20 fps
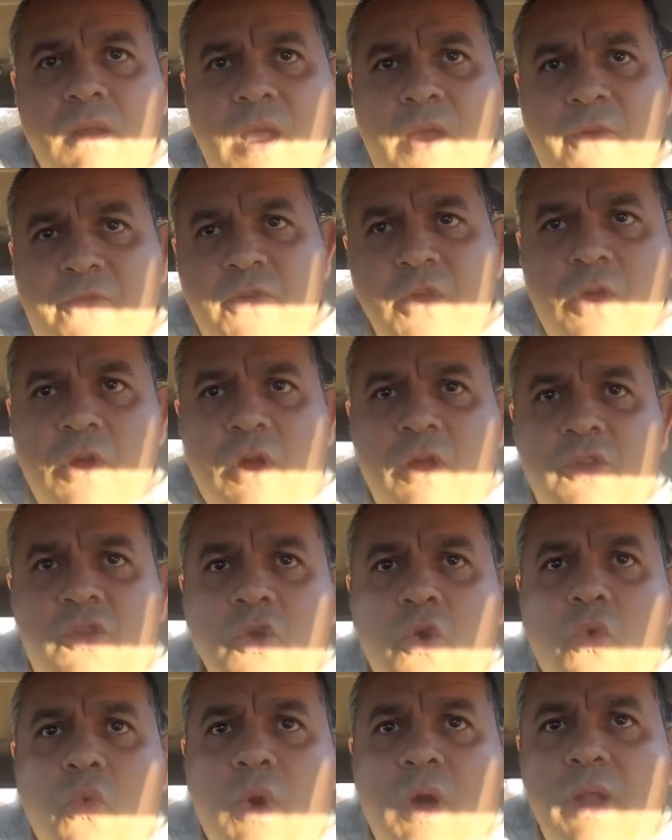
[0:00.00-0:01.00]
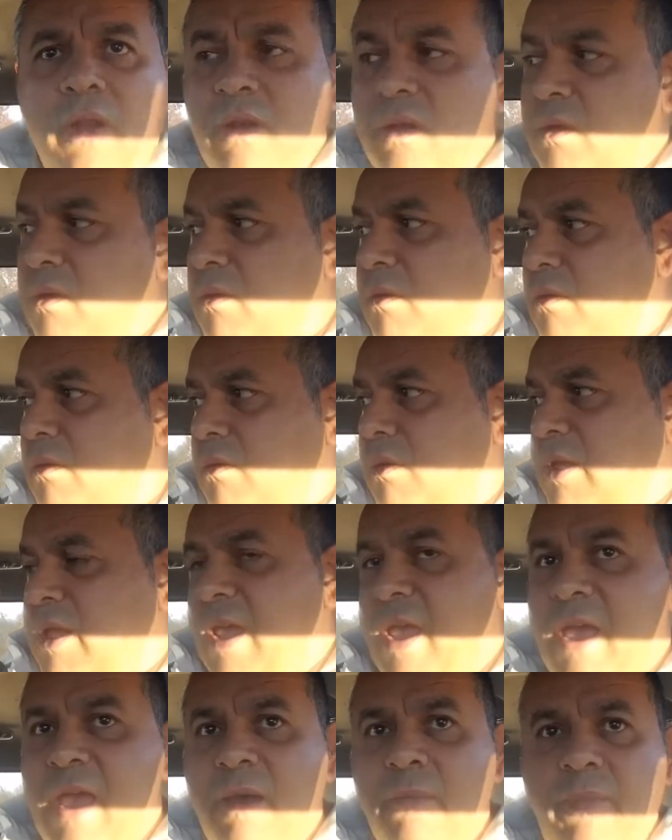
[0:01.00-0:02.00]
If you go to one
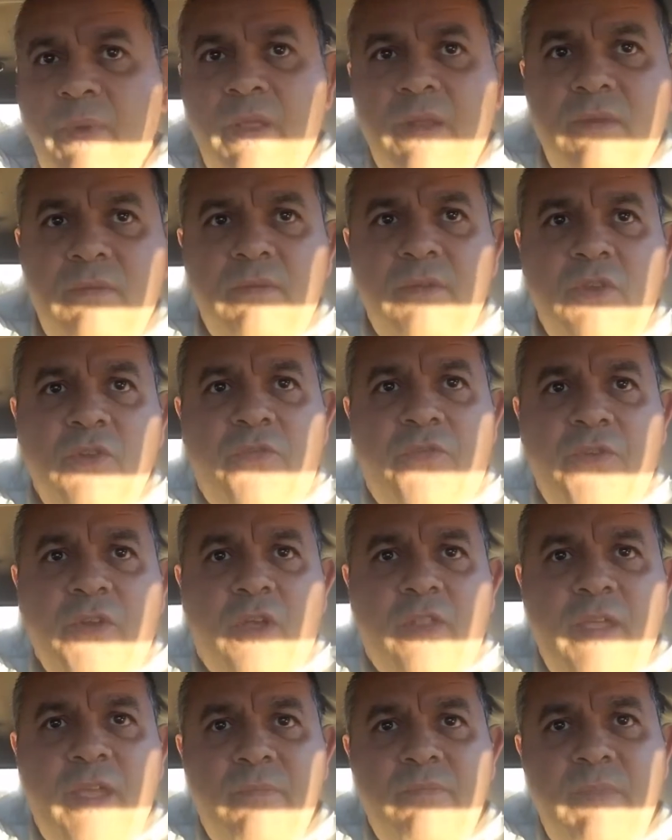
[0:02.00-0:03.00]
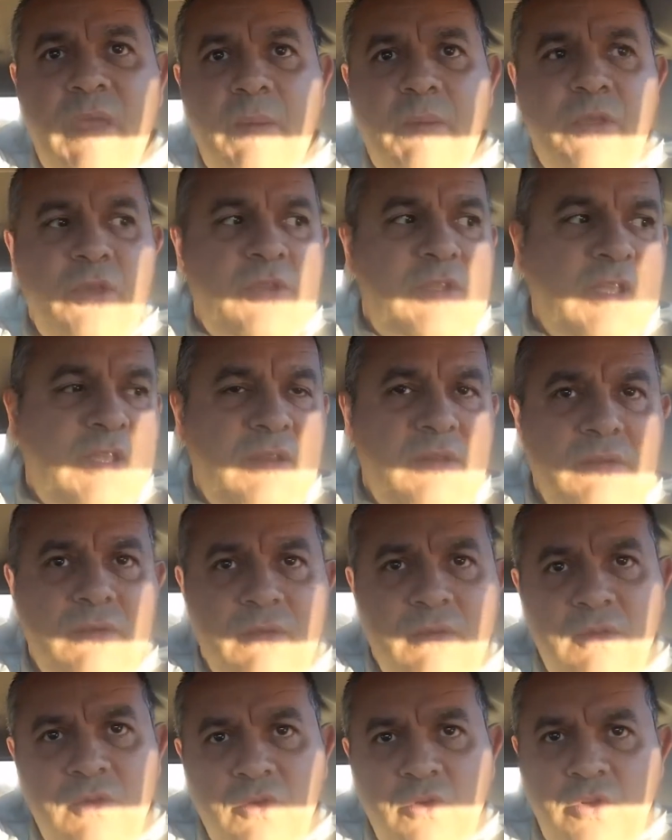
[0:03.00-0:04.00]
camp and you feel that maybe you
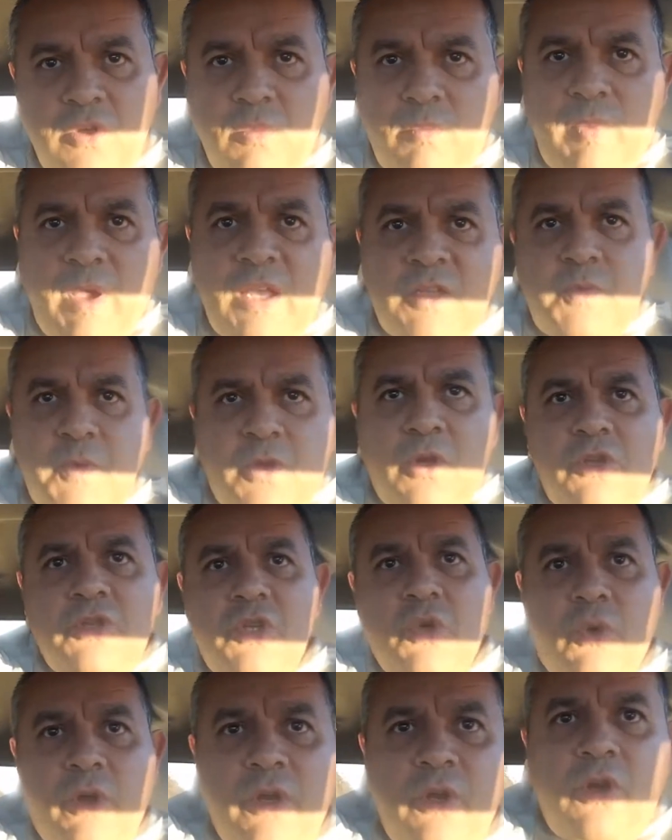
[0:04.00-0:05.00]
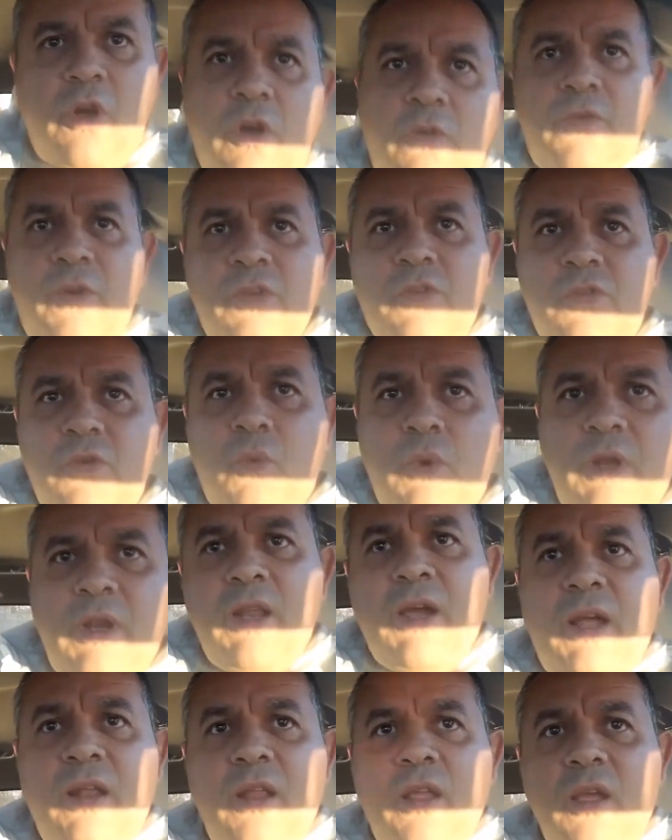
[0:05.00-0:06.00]
didn't do your best because you were nervous or
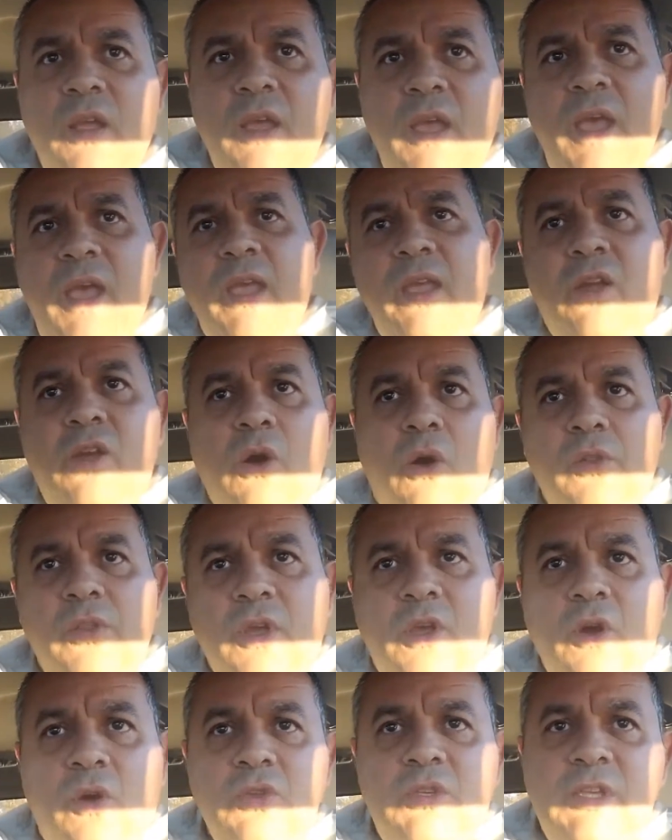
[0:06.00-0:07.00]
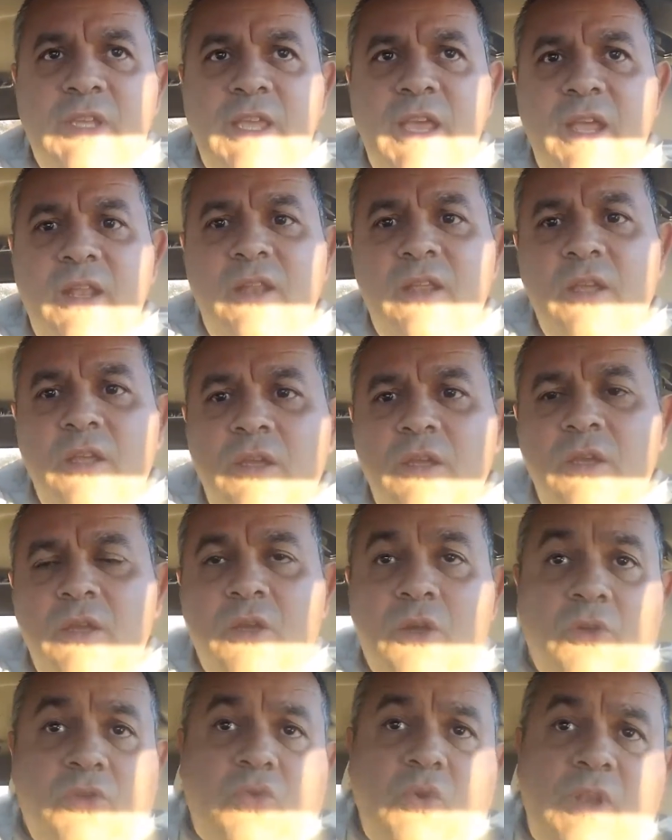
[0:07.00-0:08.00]
whatnot, hey, call the coach
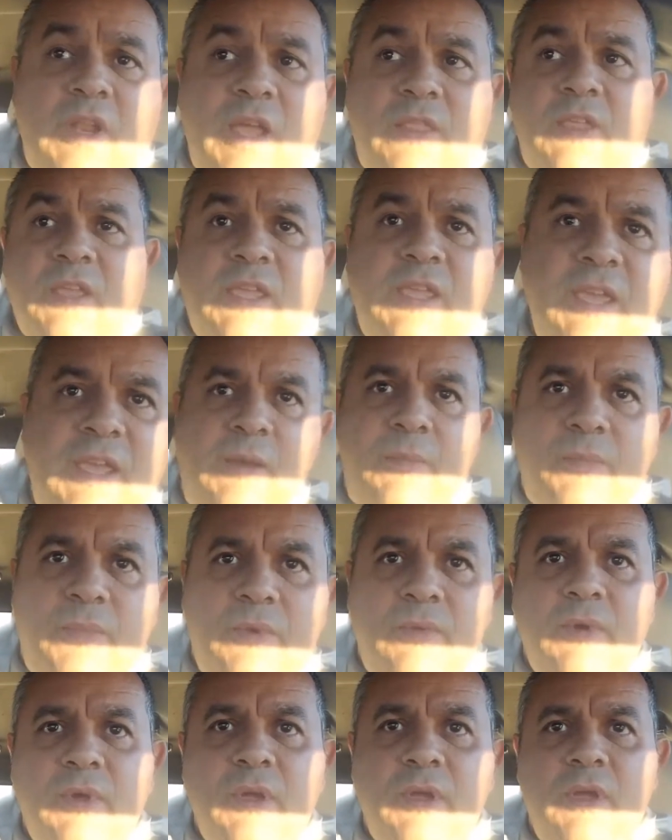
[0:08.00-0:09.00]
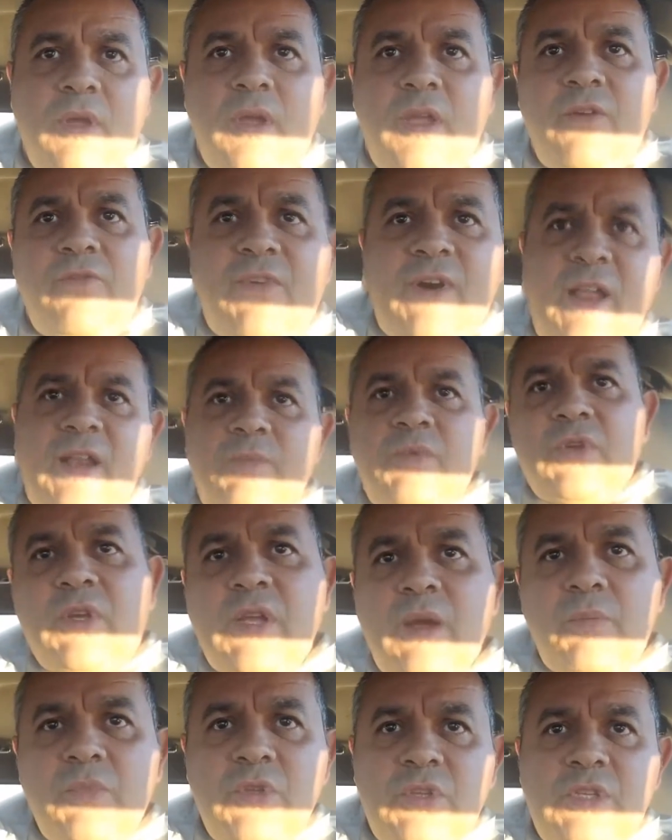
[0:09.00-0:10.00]
again. Go to another camp. Invite him to
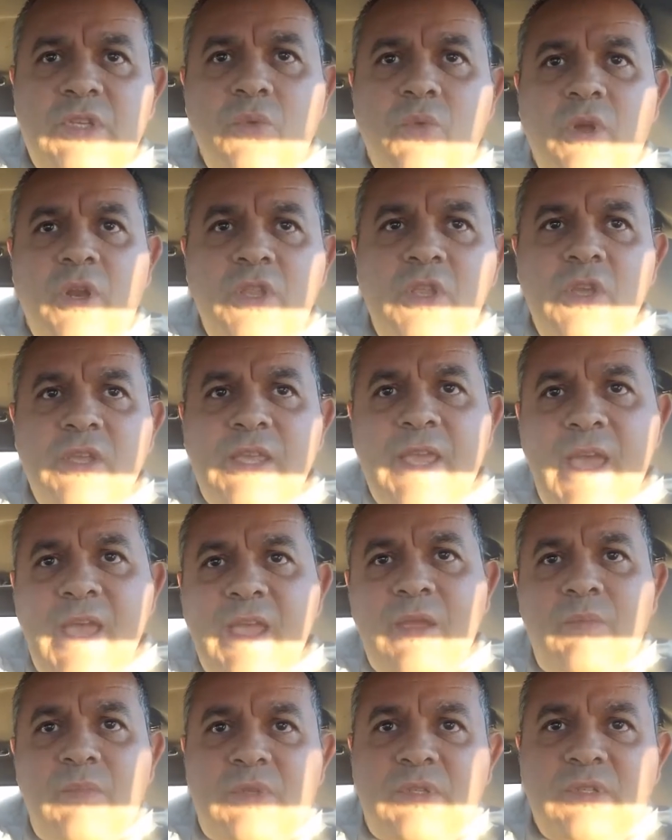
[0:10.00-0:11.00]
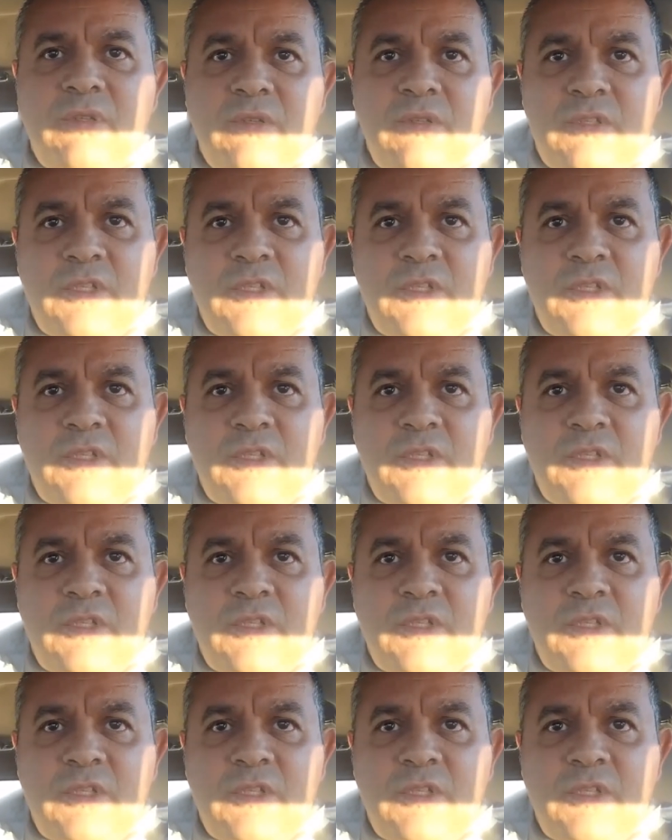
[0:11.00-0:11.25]
come to see one of your games.